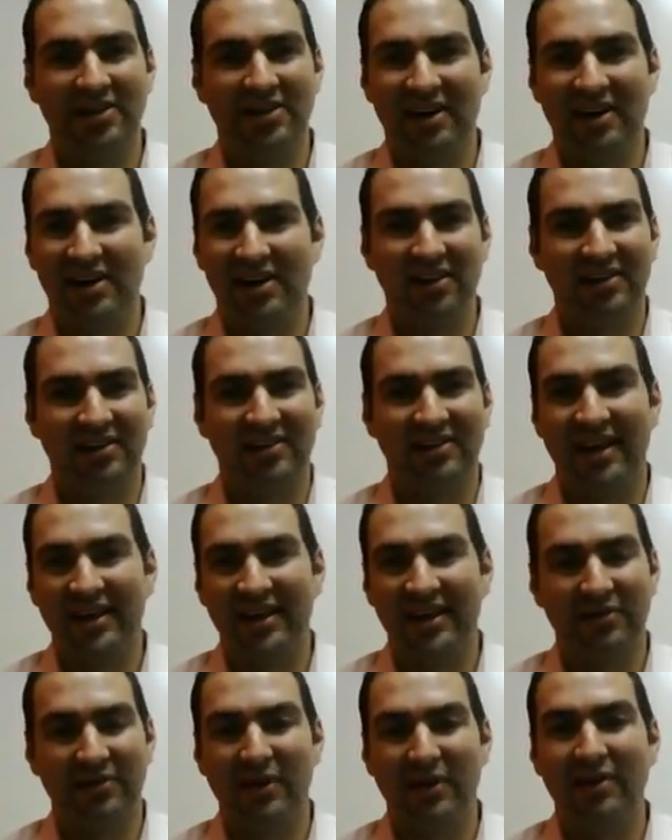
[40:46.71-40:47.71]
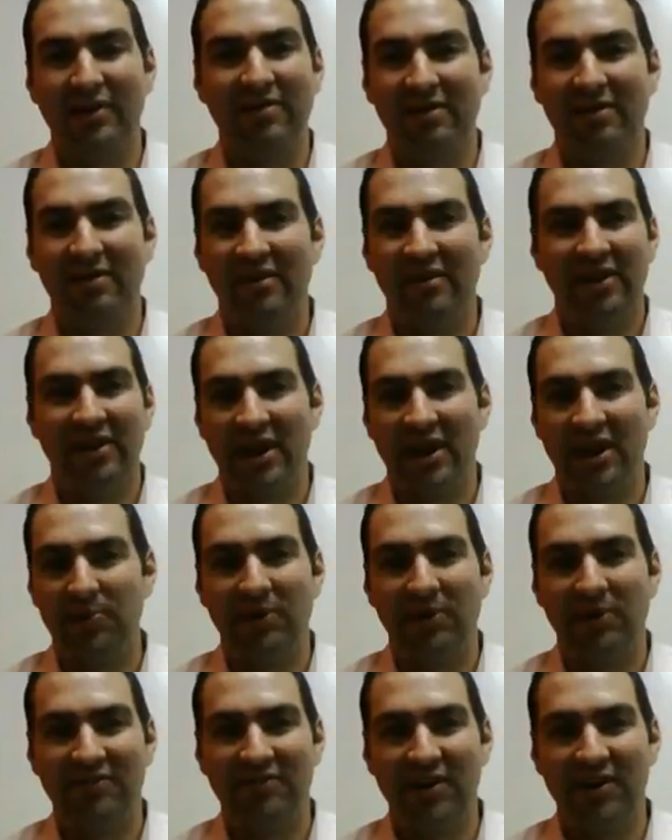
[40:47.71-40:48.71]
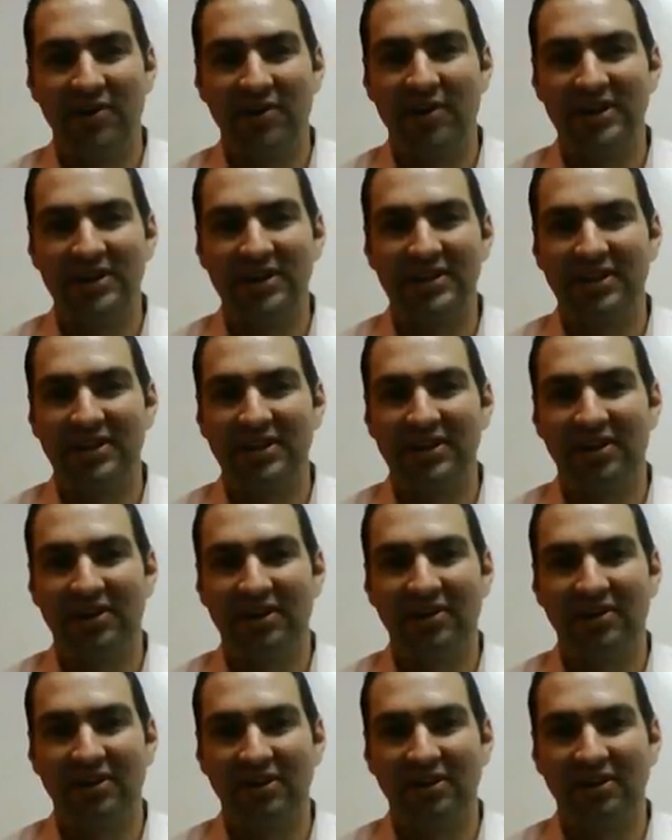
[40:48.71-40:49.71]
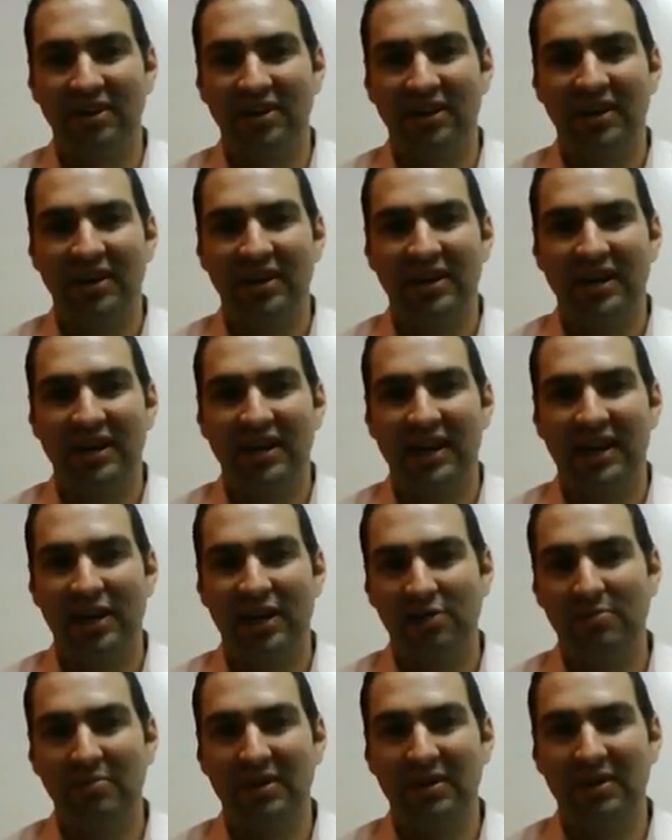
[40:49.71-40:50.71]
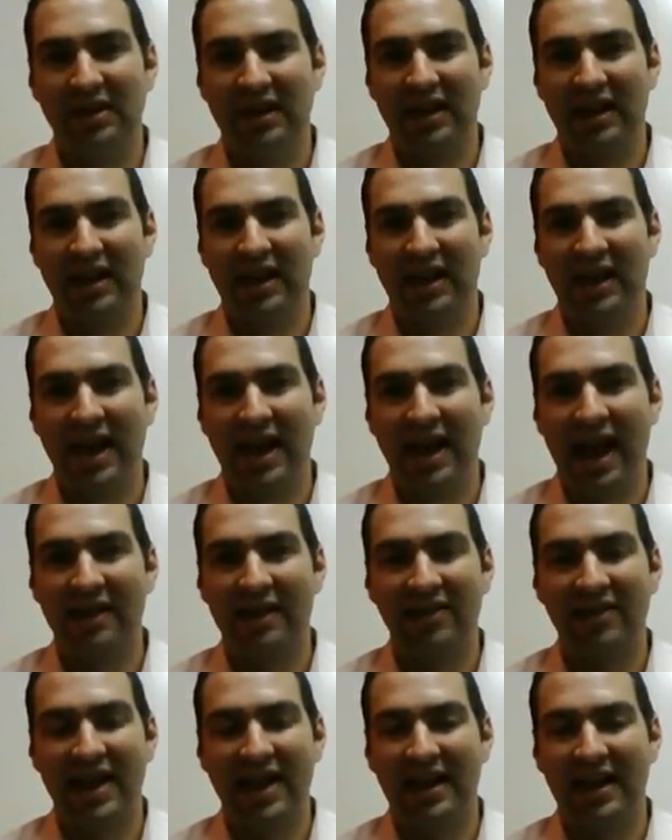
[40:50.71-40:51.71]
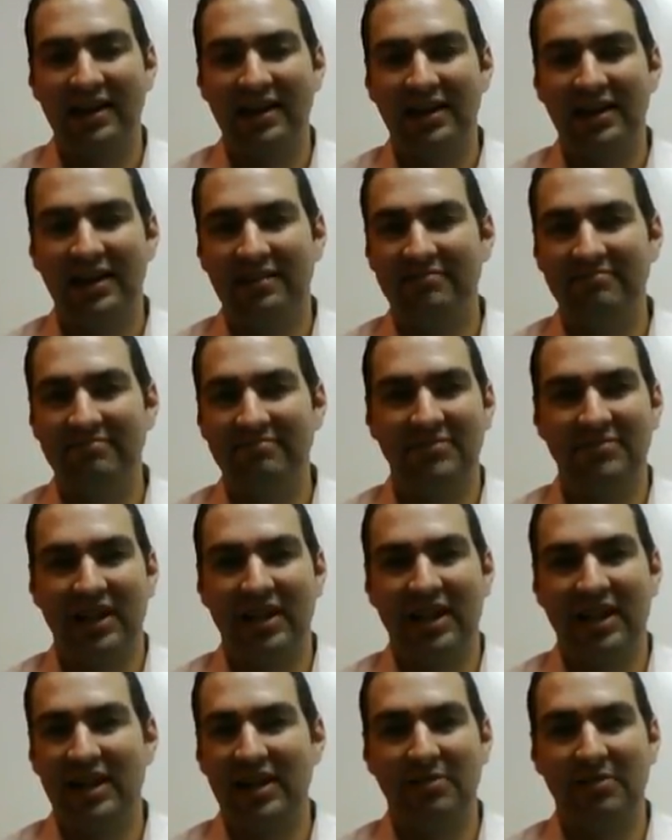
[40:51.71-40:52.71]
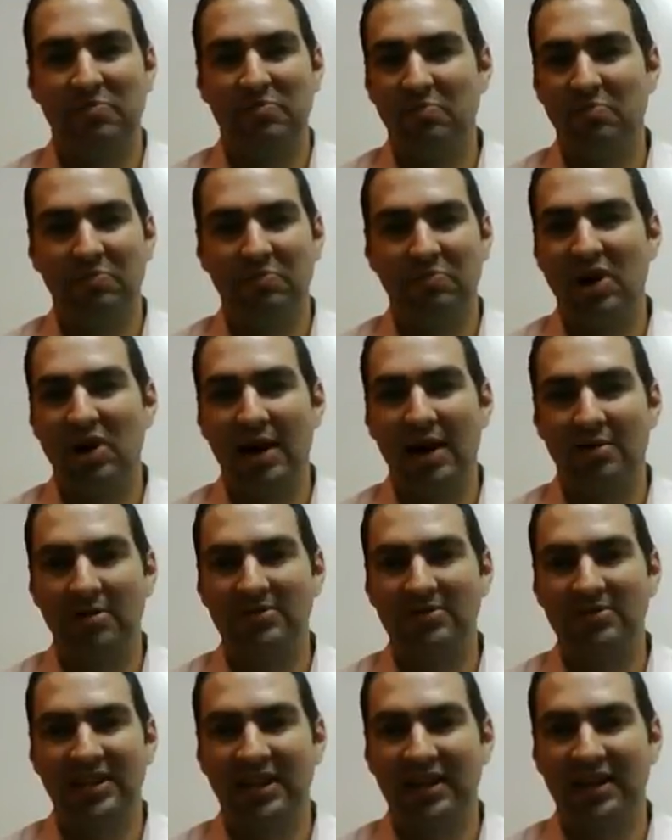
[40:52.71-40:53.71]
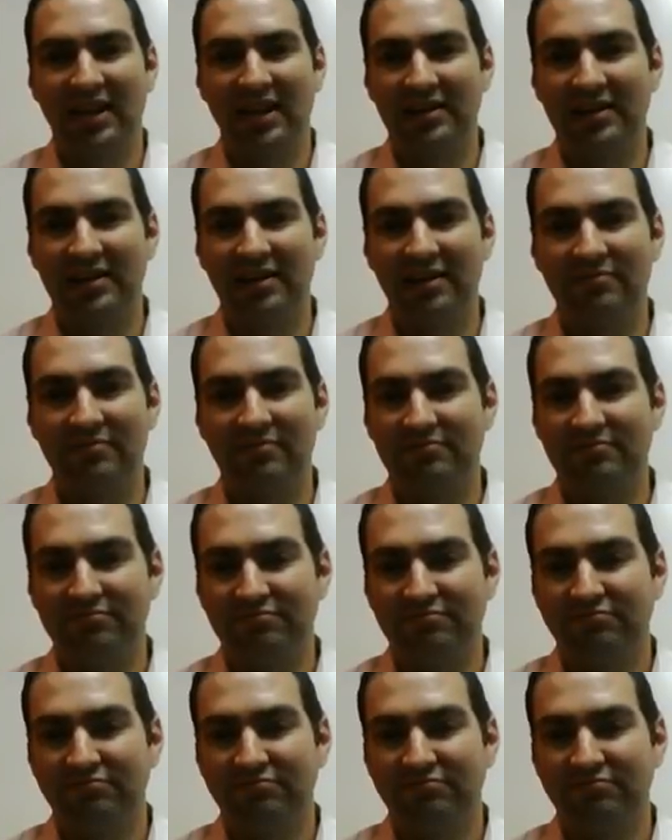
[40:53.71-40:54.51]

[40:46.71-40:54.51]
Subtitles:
had my image in there, and it looked like a real photo. And so I haven't had any problems getting that done.